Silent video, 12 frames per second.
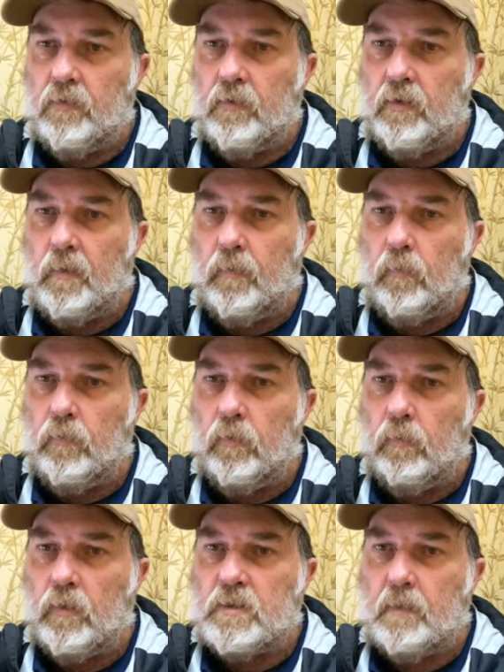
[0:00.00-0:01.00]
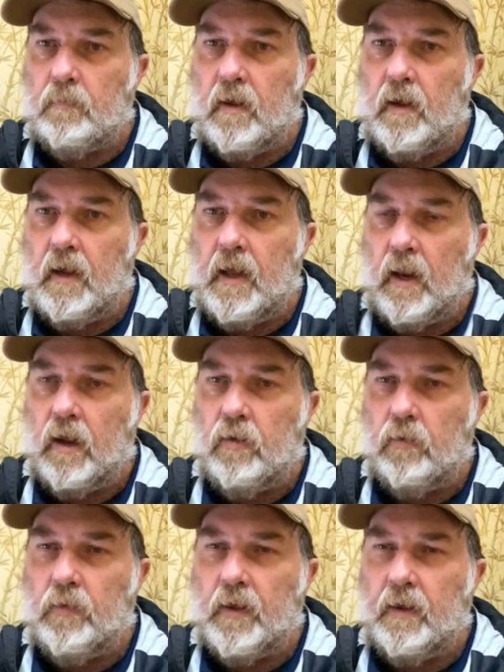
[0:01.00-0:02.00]
You know, and what's up?
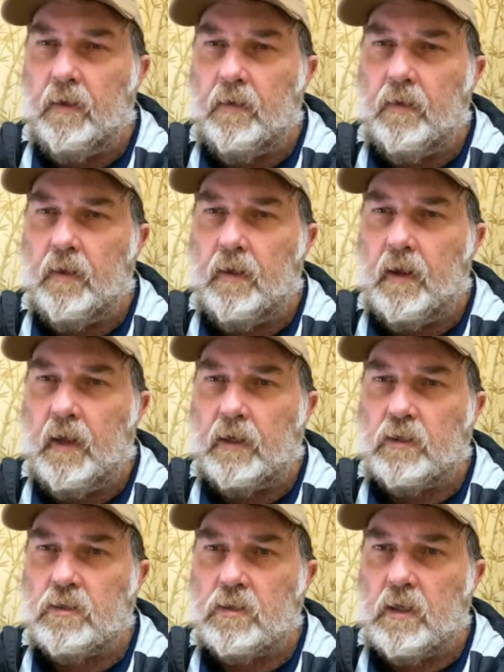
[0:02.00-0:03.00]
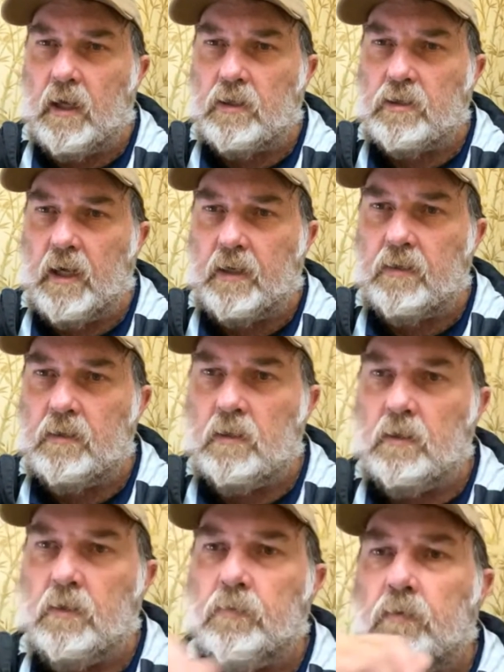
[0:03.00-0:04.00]
Hello there, Akshat.
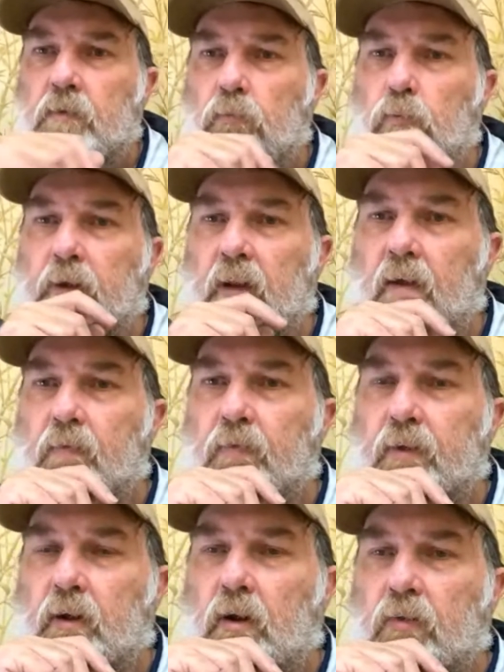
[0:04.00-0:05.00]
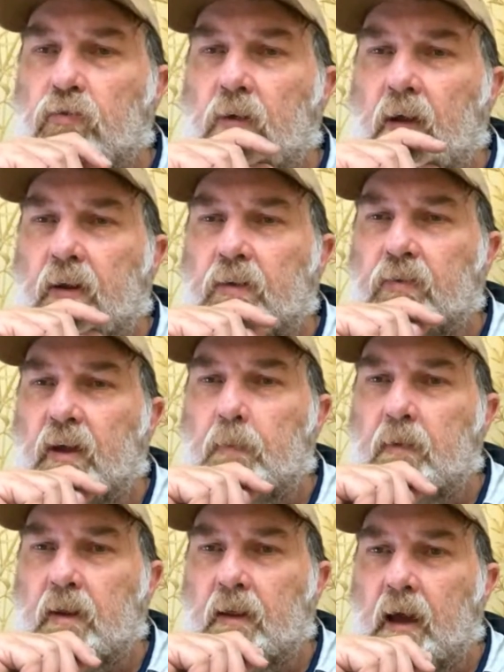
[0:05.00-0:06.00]
We love the Australian
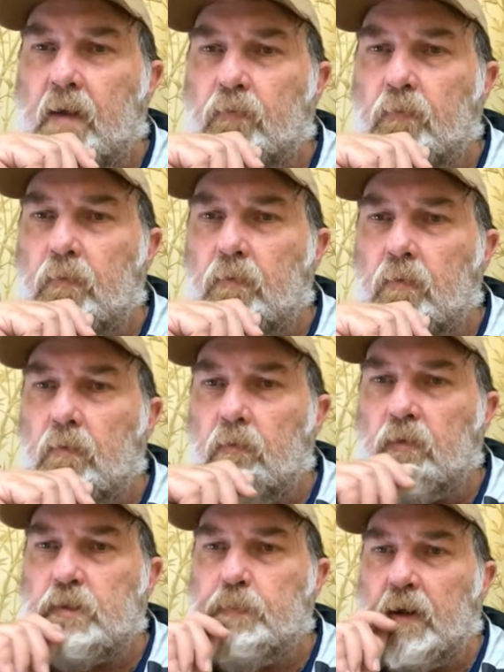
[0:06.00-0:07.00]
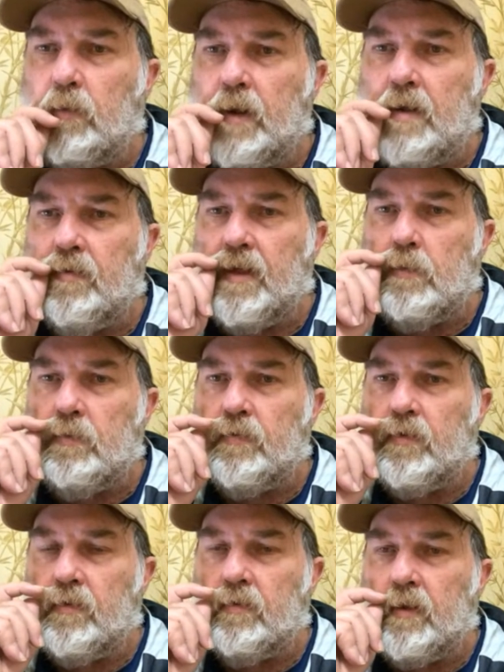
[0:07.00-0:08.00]
team and gave respect whenever they went
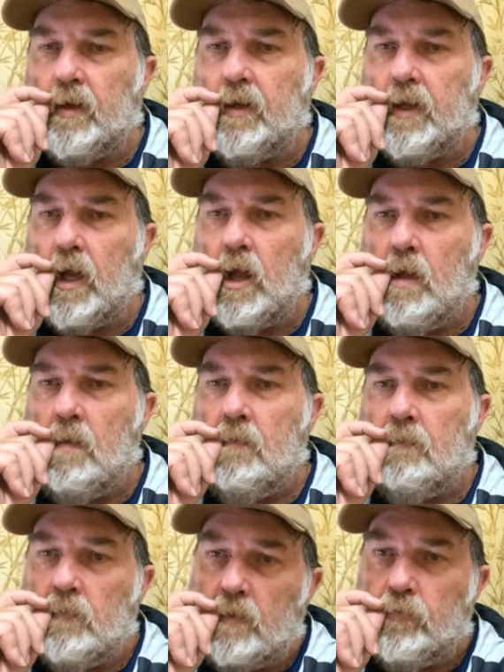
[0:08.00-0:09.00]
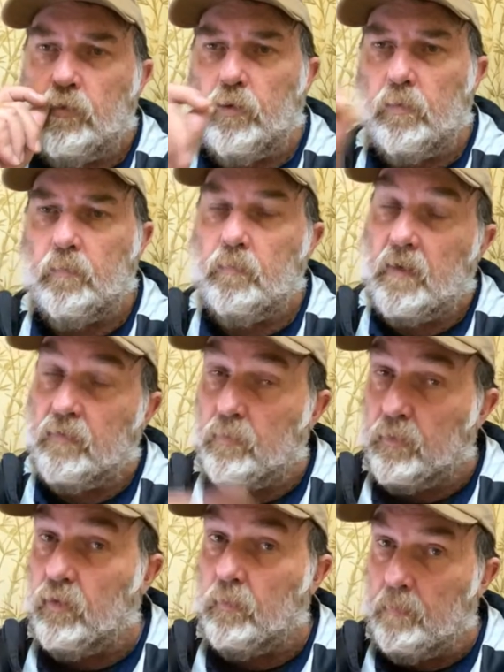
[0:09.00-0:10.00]
to India. True, they
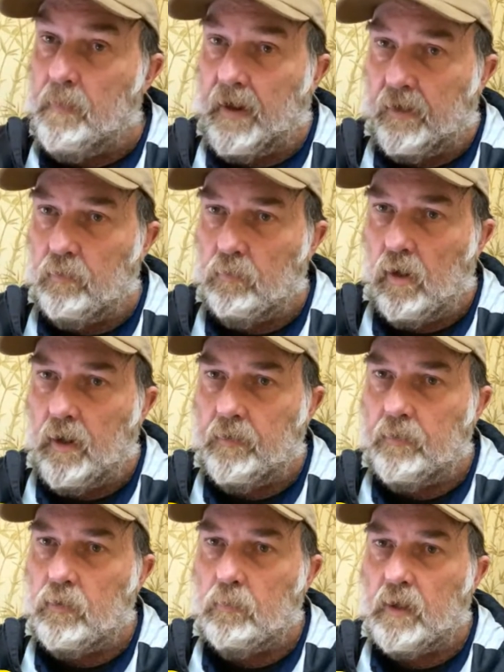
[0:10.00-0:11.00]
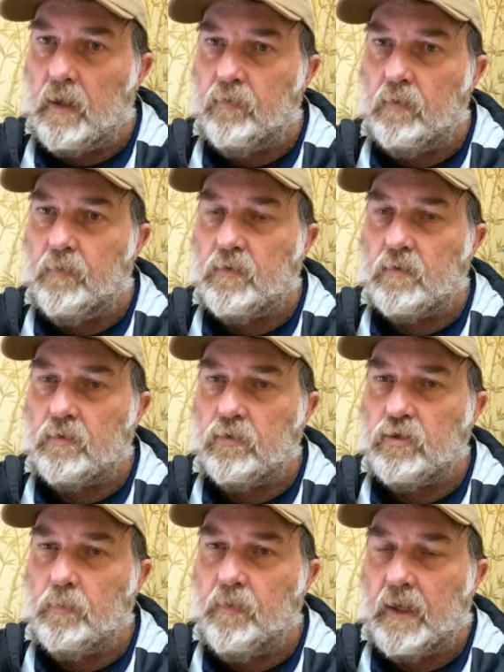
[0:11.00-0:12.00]
should do it back. You're right. I would love your efforts on
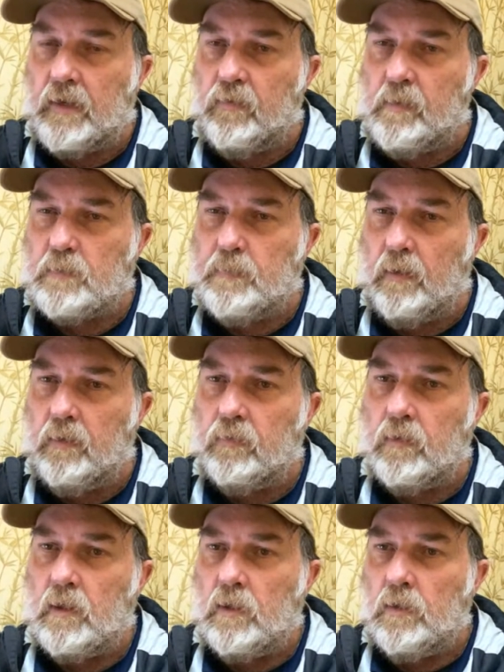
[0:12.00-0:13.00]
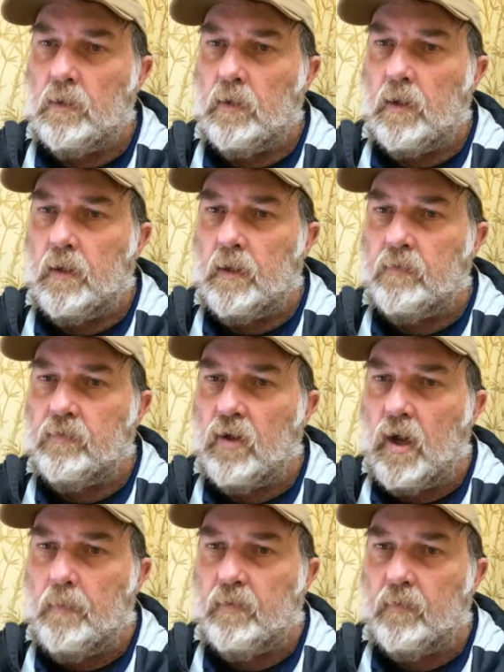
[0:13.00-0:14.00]
YouTube. Thank you very much, Pawan. It's
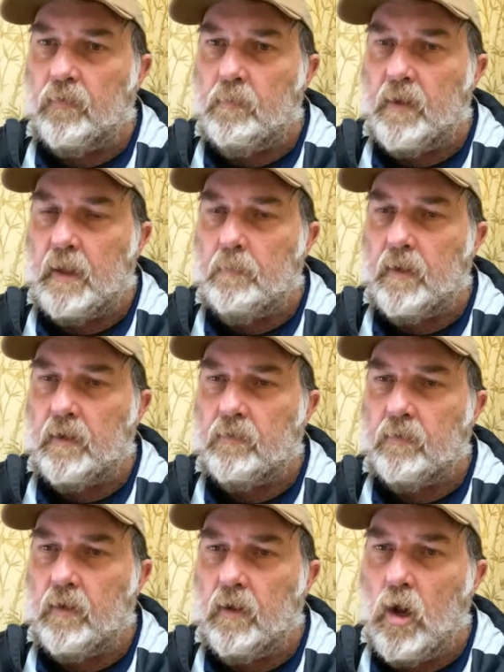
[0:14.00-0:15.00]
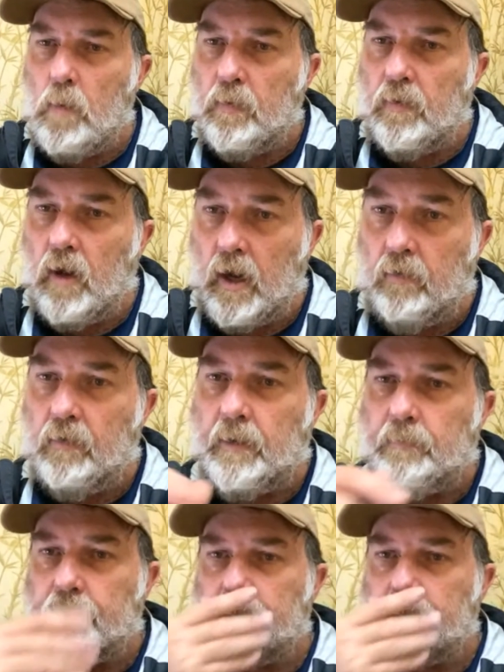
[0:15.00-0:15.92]
time to hear me open. I agree.